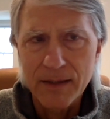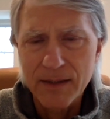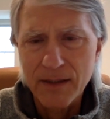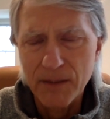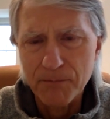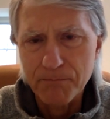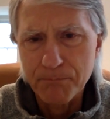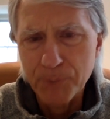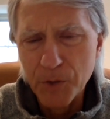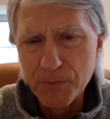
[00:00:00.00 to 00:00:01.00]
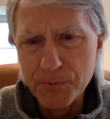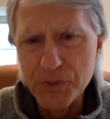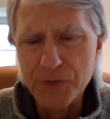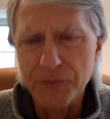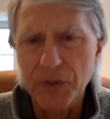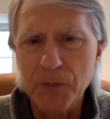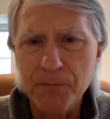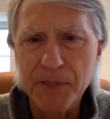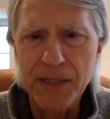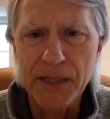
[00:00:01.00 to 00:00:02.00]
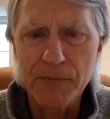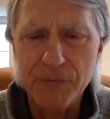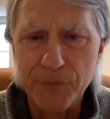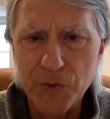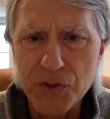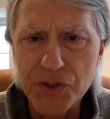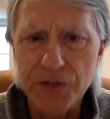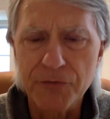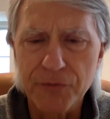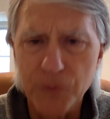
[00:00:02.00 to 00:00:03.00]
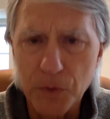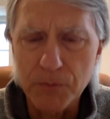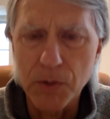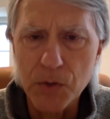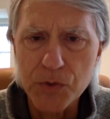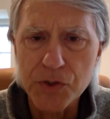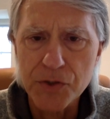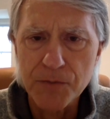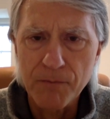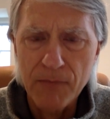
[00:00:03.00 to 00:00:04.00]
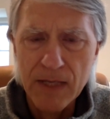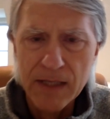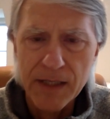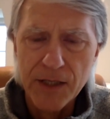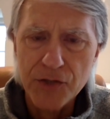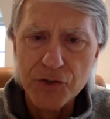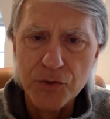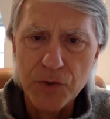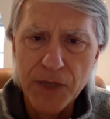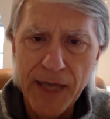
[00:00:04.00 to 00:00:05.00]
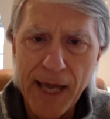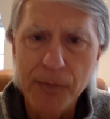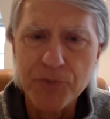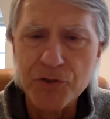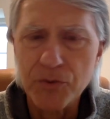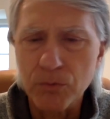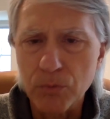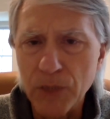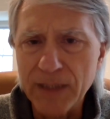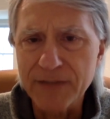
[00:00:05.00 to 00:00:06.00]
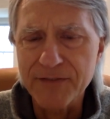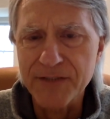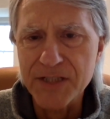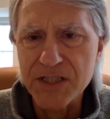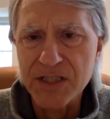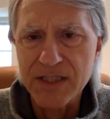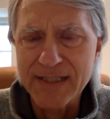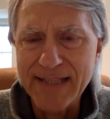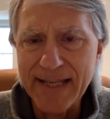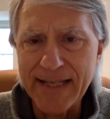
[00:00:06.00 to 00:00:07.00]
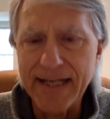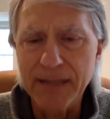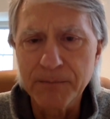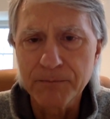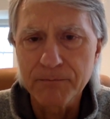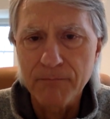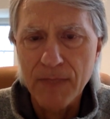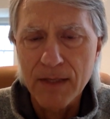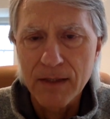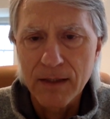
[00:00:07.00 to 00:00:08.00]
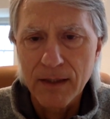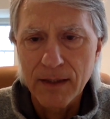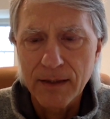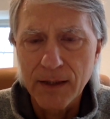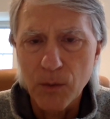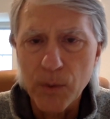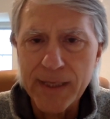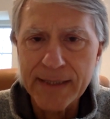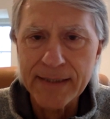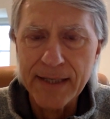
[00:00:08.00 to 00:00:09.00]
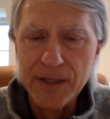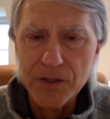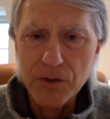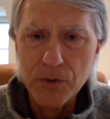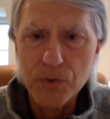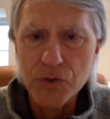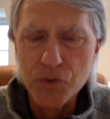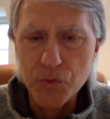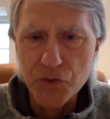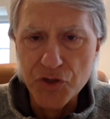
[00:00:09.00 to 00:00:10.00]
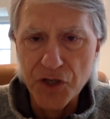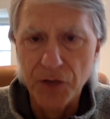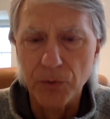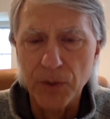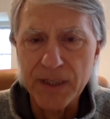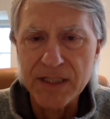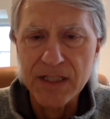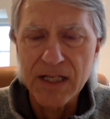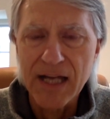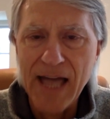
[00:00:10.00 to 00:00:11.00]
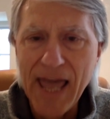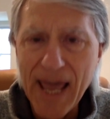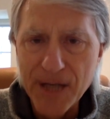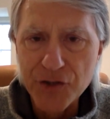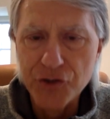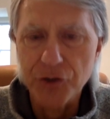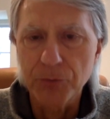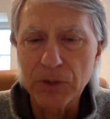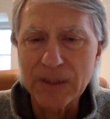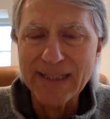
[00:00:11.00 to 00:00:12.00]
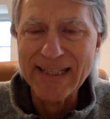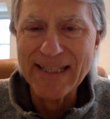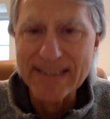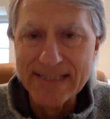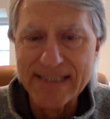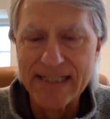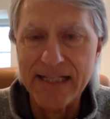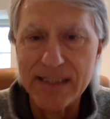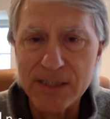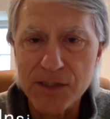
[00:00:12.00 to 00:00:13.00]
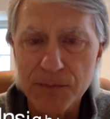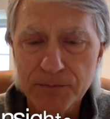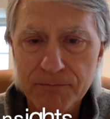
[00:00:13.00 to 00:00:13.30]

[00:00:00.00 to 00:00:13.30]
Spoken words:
the purpose of RPM first and foremost is to capture relevant data that we can then use to generate actionable insights.